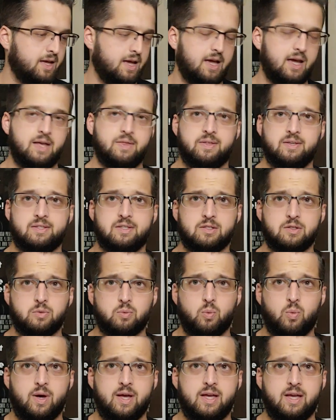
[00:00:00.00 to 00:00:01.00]
And this is
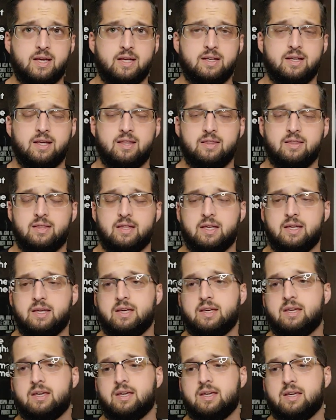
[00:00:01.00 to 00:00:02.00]
when
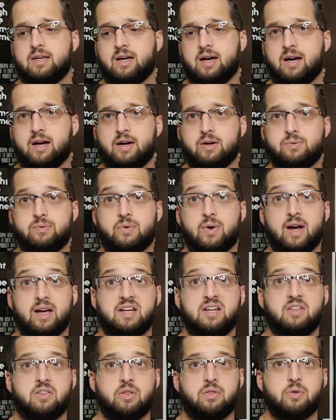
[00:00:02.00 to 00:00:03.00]
the
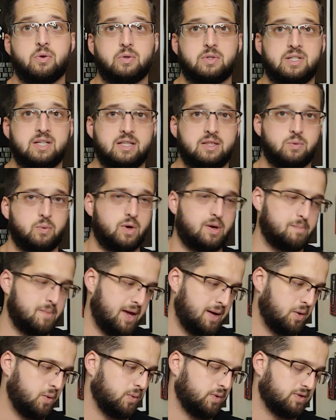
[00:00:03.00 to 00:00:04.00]
Friday the 13th
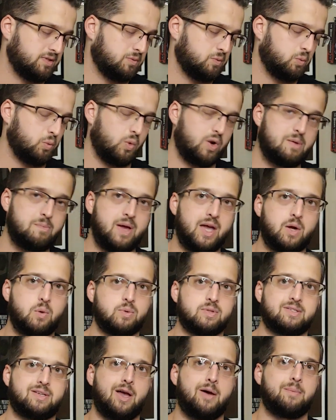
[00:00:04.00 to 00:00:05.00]
remake
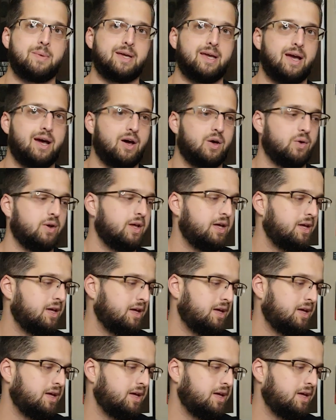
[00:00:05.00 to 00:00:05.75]
was coming out.